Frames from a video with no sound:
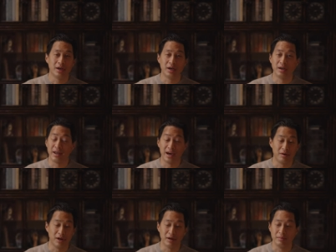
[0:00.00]
and now
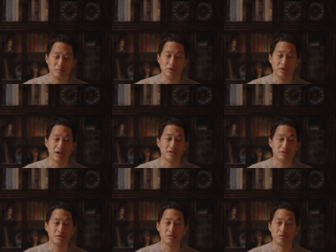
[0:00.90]
I'm moving on
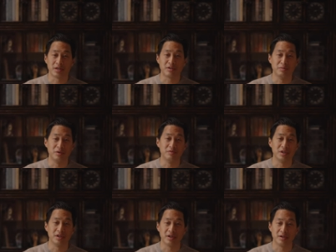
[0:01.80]
to directing a
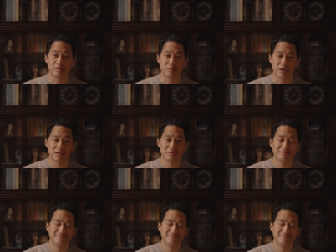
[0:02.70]
movie somewhere else.